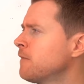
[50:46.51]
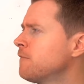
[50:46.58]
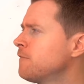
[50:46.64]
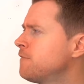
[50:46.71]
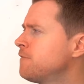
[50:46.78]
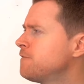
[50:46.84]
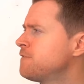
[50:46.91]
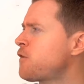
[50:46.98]

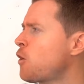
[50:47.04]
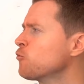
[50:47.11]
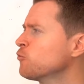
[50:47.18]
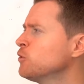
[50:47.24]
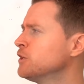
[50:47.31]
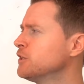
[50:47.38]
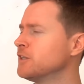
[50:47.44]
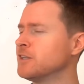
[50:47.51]

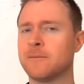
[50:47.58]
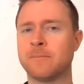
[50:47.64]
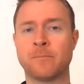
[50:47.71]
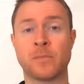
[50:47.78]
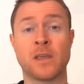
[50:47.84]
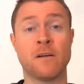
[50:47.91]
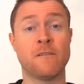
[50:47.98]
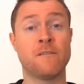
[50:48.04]
foreign,
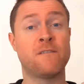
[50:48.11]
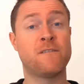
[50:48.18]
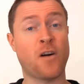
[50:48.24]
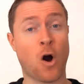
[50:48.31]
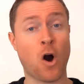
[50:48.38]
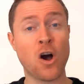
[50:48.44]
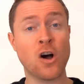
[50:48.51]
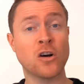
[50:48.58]

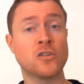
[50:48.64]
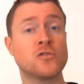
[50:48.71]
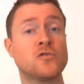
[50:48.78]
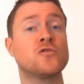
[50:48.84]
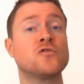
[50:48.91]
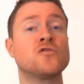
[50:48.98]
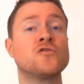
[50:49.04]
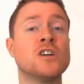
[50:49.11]

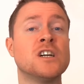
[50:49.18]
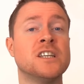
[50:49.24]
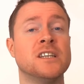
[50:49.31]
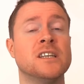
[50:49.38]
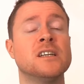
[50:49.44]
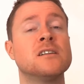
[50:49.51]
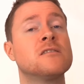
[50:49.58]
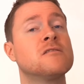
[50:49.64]

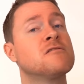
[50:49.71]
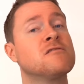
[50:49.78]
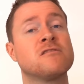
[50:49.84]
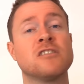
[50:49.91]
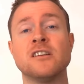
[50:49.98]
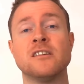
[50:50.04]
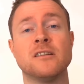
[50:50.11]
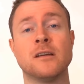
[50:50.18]
foreign,
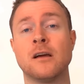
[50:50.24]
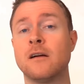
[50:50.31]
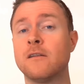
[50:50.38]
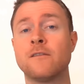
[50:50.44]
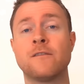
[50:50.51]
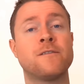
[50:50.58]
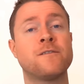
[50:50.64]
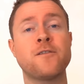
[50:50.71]
run,
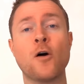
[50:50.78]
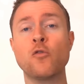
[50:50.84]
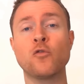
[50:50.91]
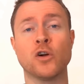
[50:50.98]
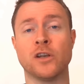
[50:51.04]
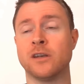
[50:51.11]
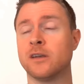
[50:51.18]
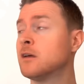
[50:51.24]

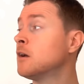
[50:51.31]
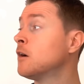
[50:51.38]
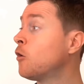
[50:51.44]
foreign,